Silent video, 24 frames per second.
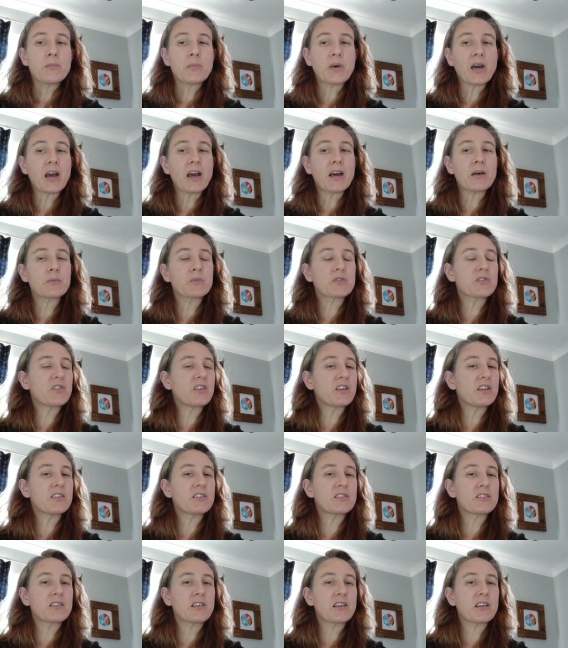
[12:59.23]
Perhaps
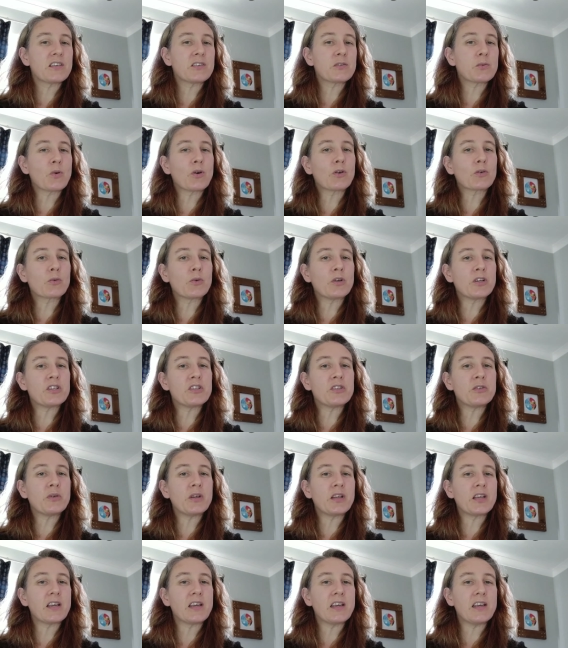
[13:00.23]
this is what we're
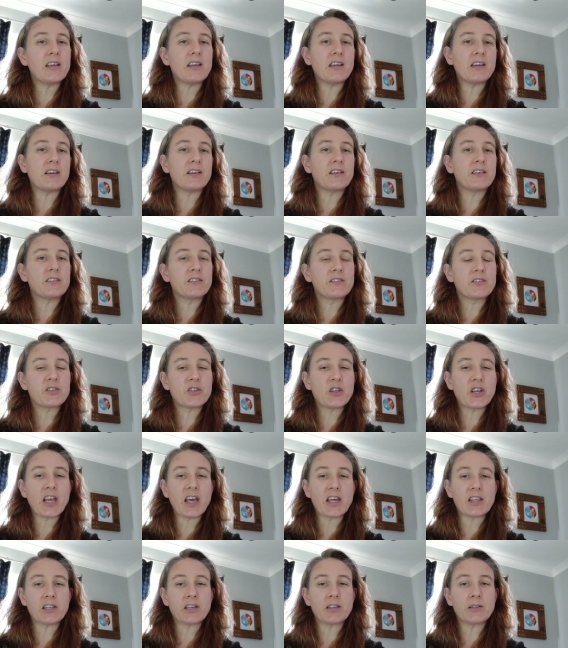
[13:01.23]
doing here
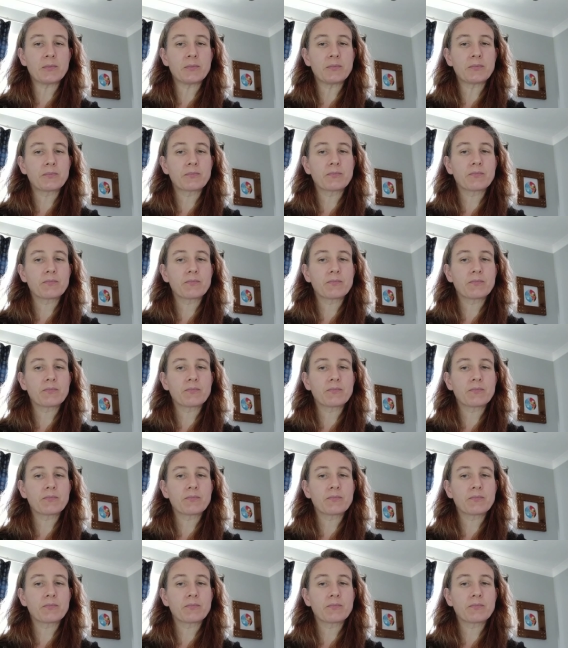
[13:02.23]
together